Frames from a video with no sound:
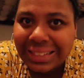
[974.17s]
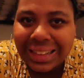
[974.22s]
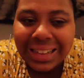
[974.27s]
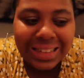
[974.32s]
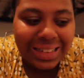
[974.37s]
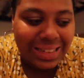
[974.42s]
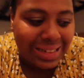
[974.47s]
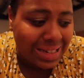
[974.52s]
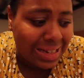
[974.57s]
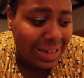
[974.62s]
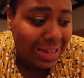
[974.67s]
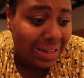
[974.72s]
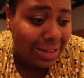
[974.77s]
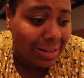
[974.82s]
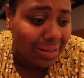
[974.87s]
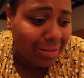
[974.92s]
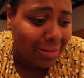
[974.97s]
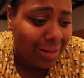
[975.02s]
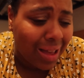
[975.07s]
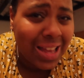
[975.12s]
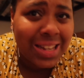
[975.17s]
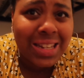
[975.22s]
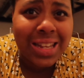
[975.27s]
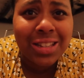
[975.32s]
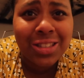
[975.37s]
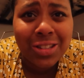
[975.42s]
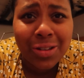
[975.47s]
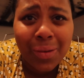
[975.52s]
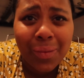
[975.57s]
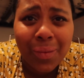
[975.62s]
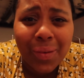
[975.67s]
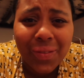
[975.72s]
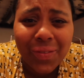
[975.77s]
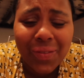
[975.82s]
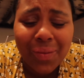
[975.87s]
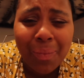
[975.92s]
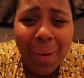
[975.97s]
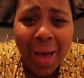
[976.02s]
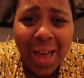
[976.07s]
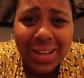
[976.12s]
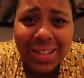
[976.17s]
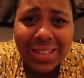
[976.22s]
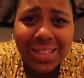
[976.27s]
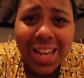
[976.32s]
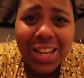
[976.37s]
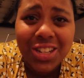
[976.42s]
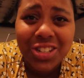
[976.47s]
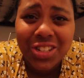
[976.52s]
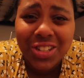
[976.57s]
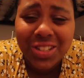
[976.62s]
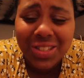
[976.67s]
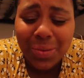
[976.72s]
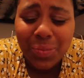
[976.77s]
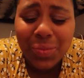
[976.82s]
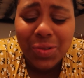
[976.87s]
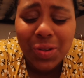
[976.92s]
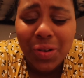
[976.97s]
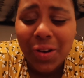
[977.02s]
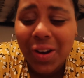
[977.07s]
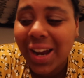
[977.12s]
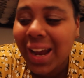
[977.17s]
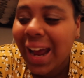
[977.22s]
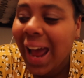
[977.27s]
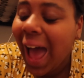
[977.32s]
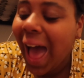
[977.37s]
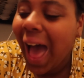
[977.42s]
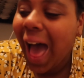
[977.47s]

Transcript: I don't know. I didn't do it with bad intentions, I'm sorry.